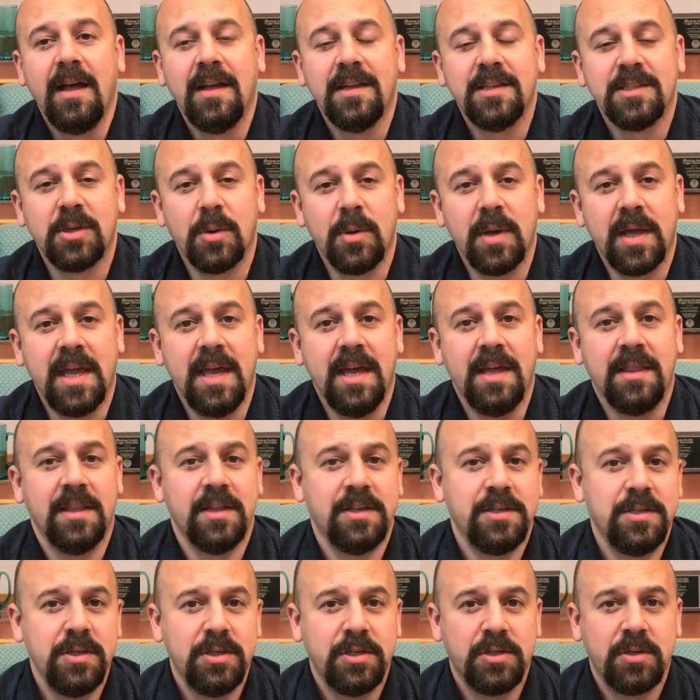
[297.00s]
So again, the
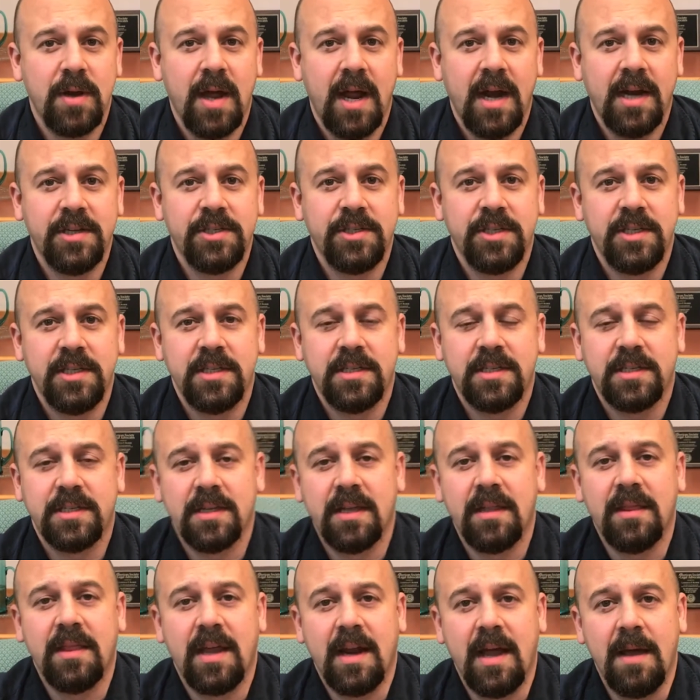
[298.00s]
two strategies
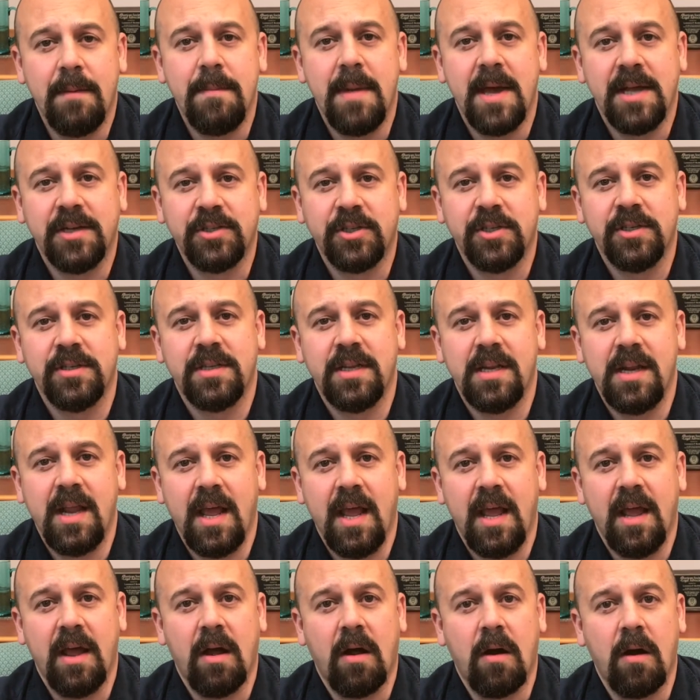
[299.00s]
that I mentioned
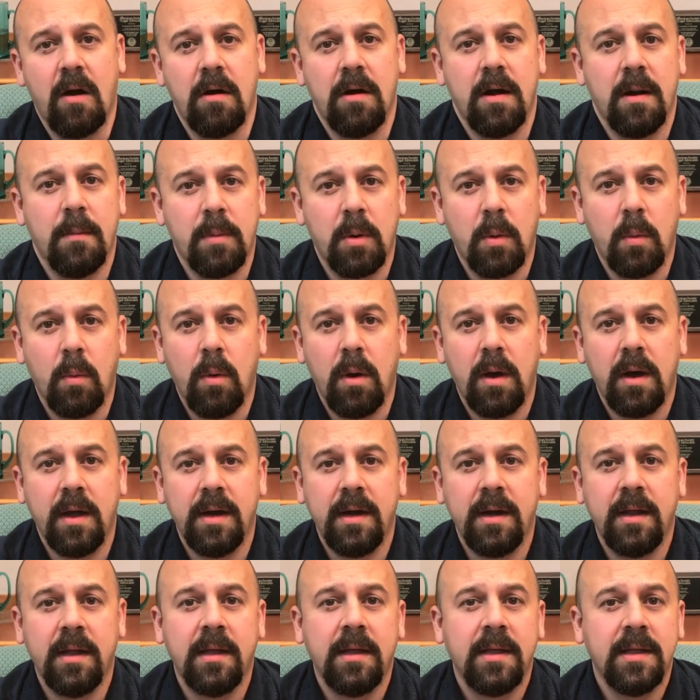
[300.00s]
today are, number
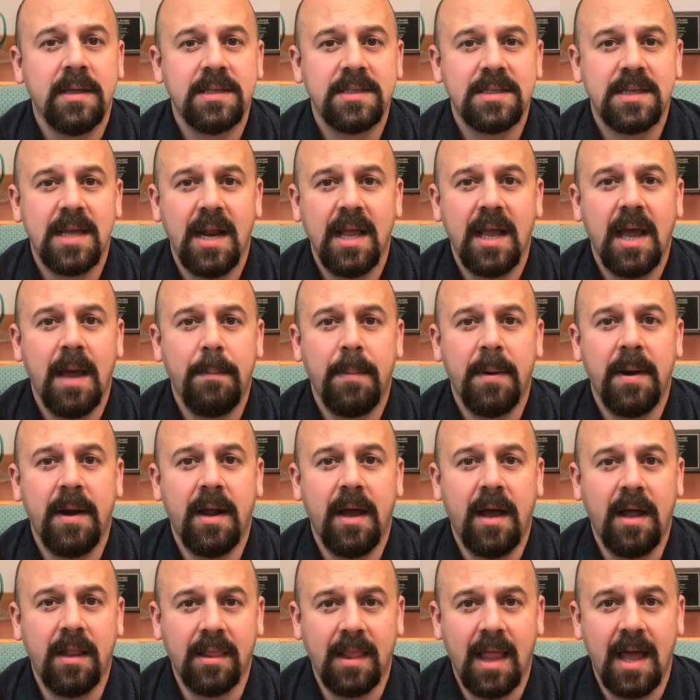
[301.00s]
one, setting up
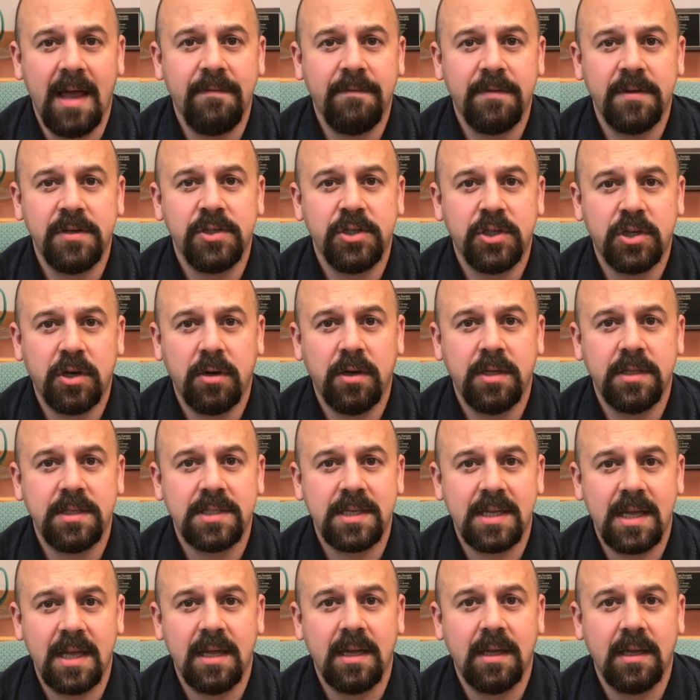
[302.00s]
a life insurance
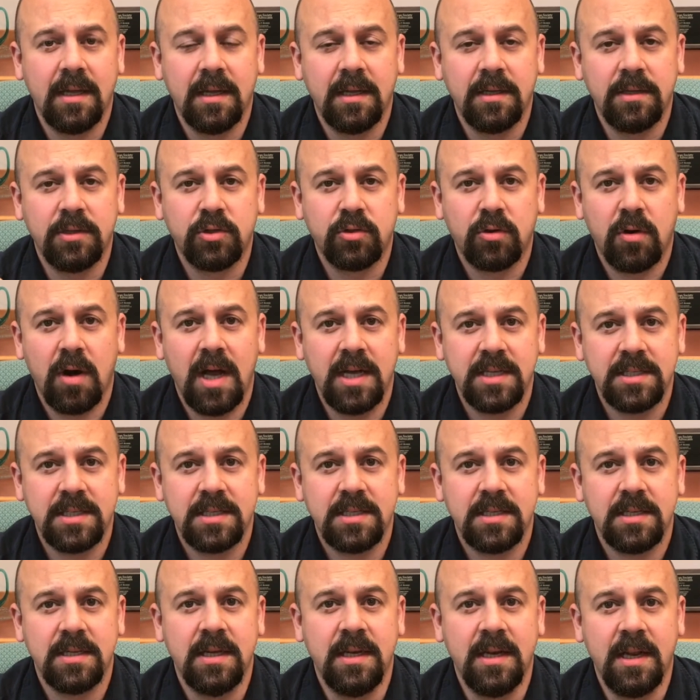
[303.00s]

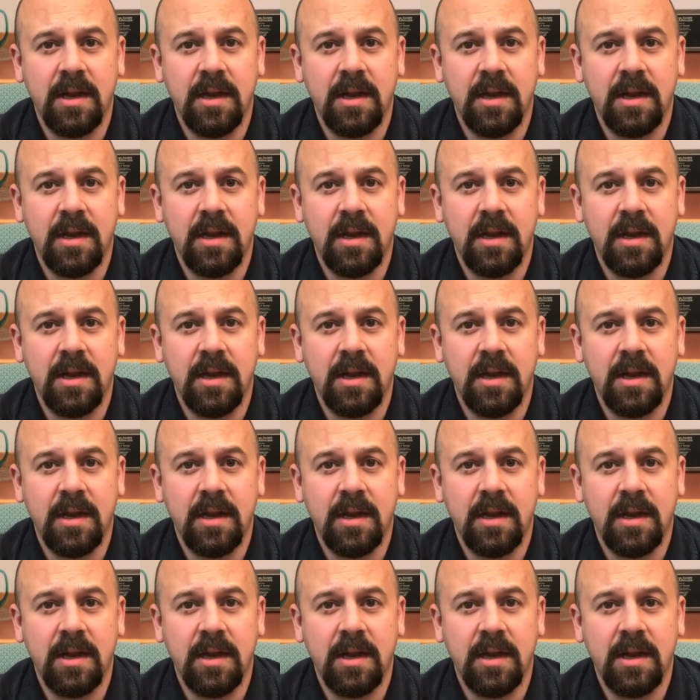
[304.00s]
trust, an